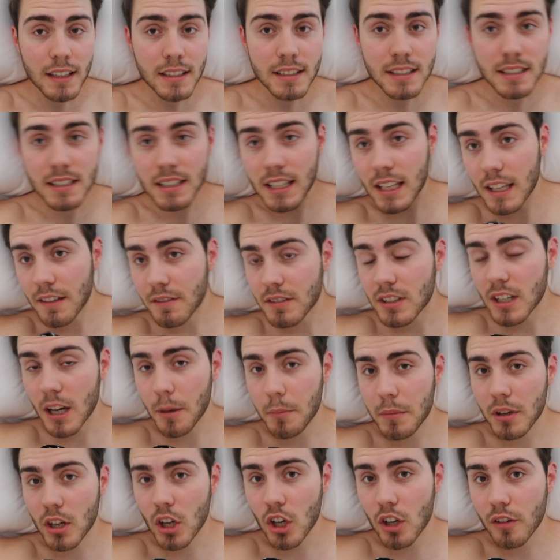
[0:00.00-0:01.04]
Steve's
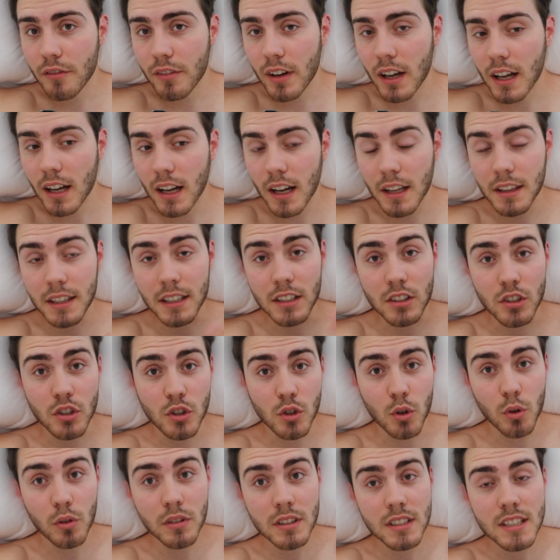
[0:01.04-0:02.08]
coming over. I think
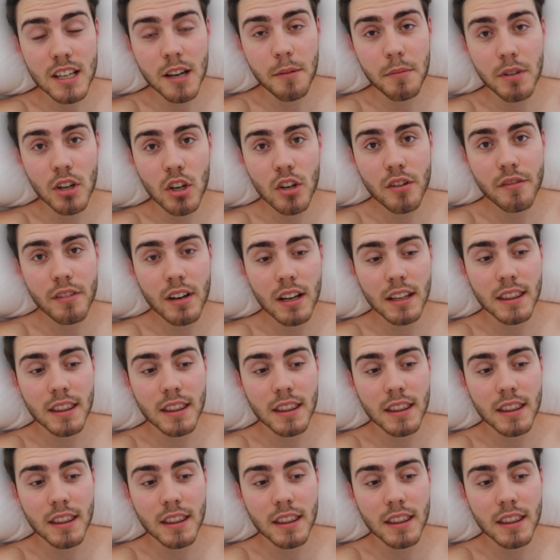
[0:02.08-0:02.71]
Sean's coming over.